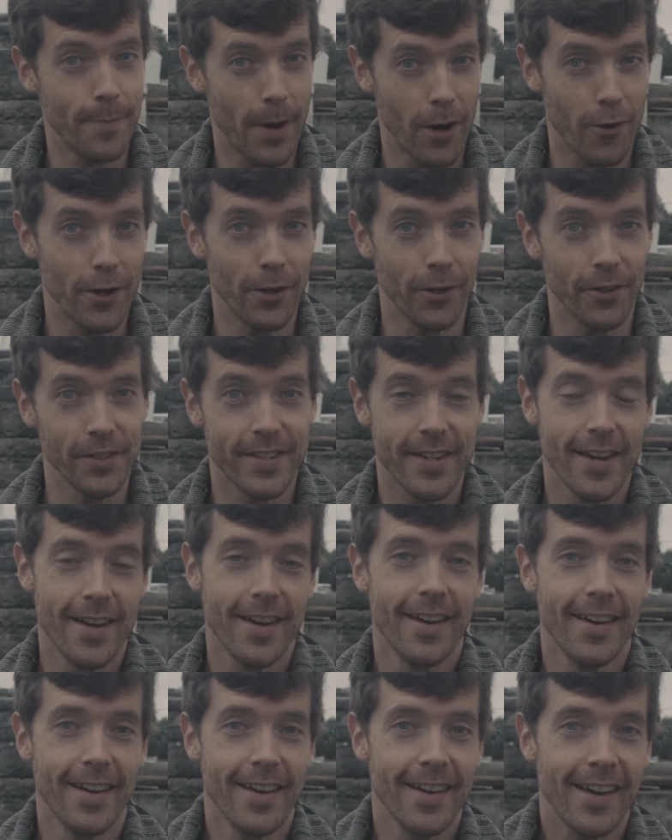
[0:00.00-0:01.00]
burials.
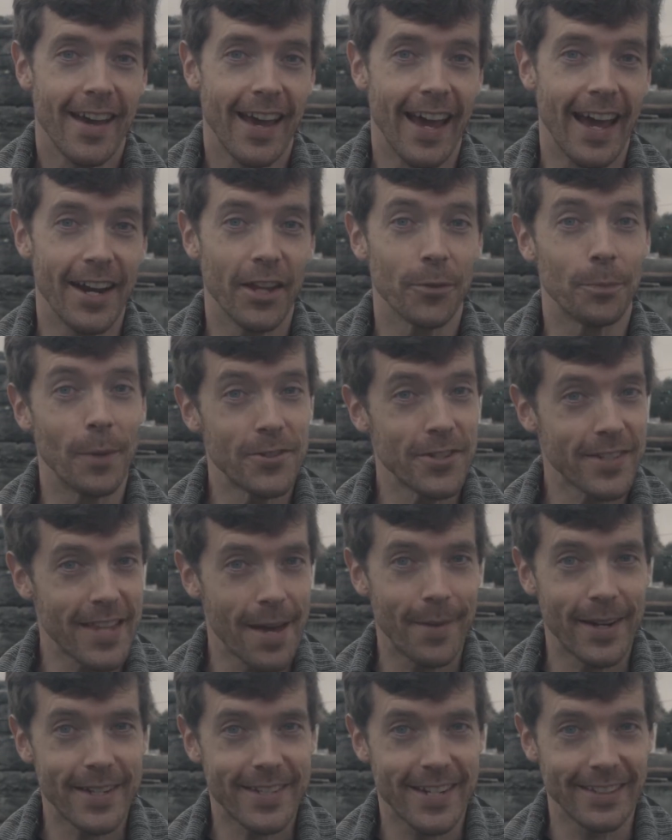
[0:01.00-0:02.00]
And as much as
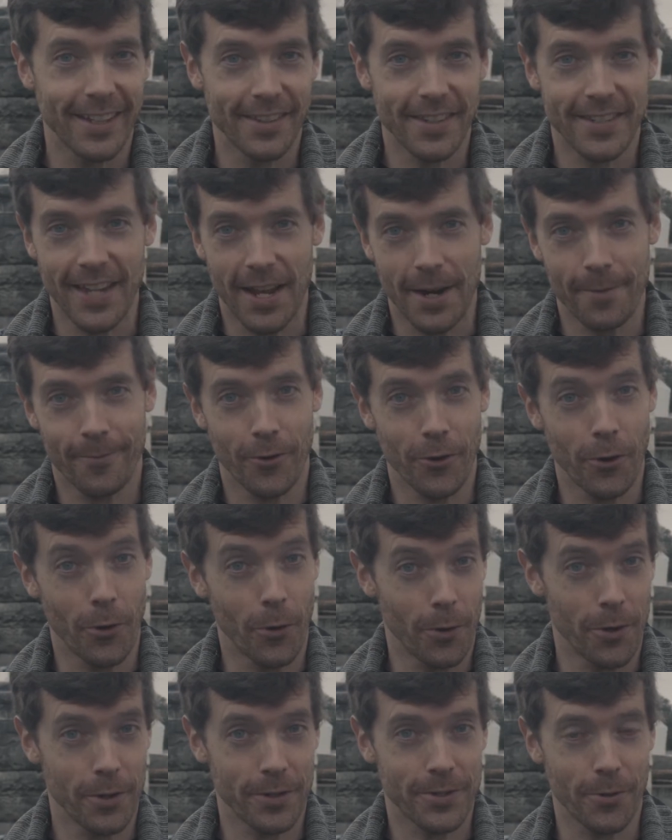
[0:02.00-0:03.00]
that might sound like the setup for a
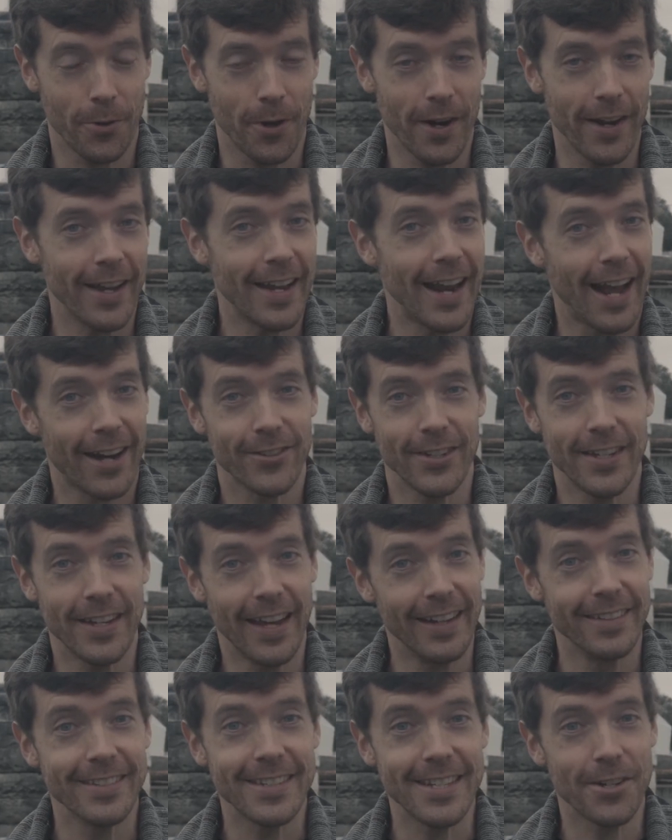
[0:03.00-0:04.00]
horror story, it actually
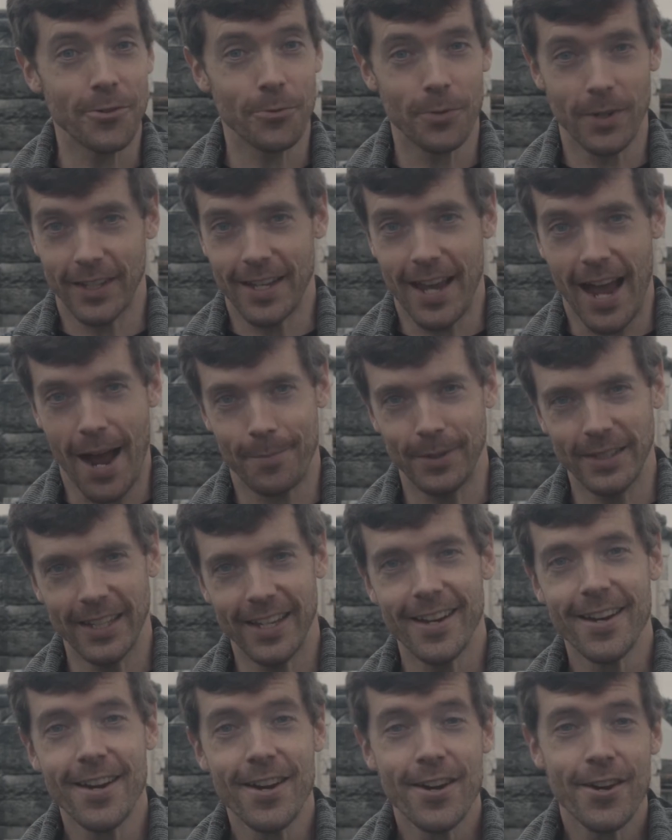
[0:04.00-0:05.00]
ended really happily.